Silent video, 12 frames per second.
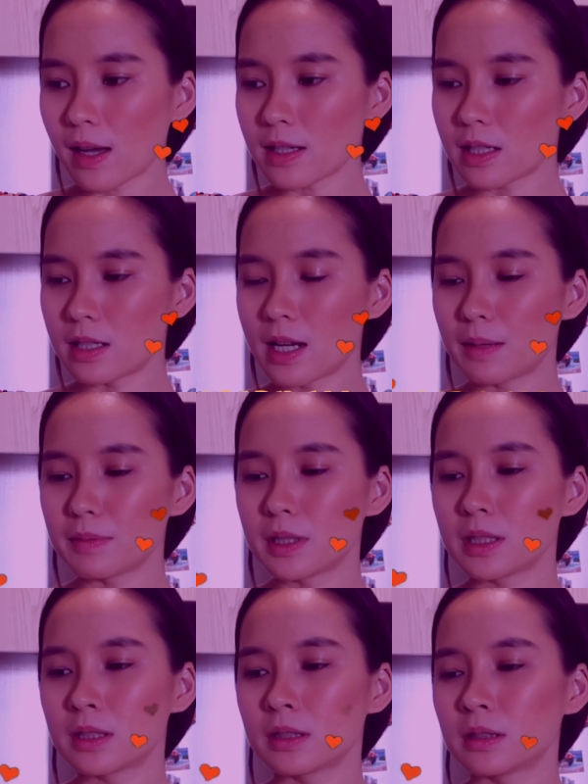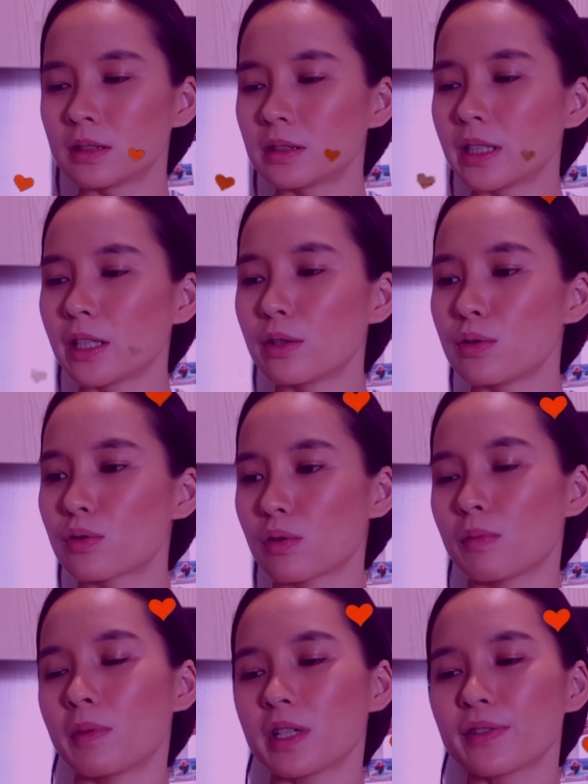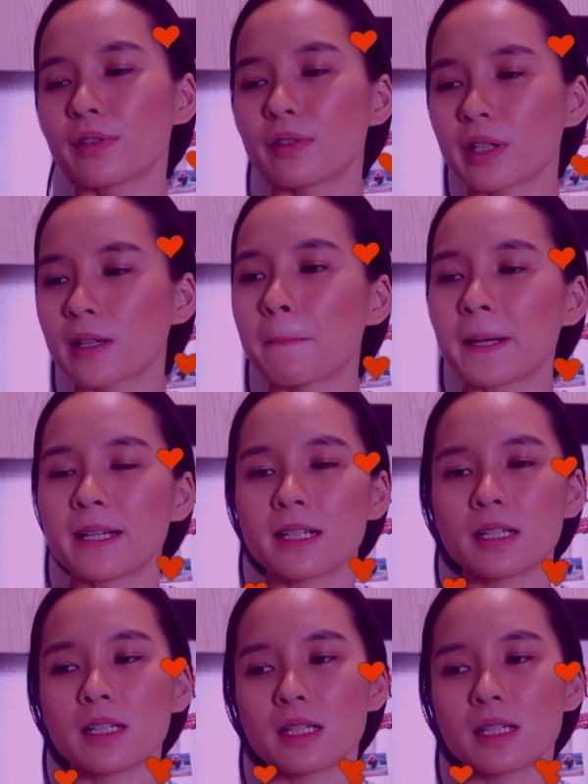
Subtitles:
Sedapnya. Thank you so much for recommending